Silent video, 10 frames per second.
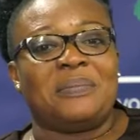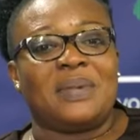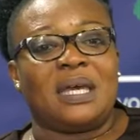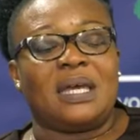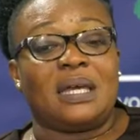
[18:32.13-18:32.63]

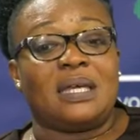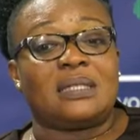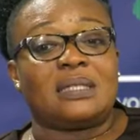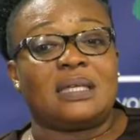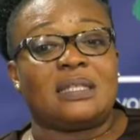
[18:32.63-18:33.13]

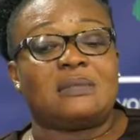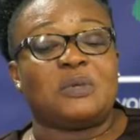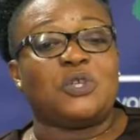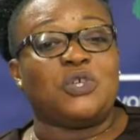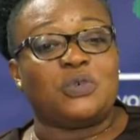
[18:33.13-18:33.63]
It's
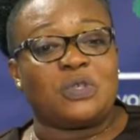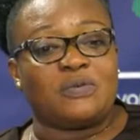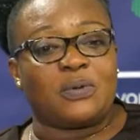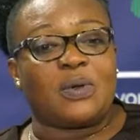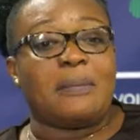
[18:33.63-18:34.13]
been
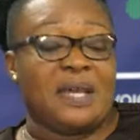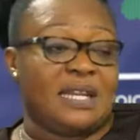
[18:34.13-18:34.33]
useful. I mean,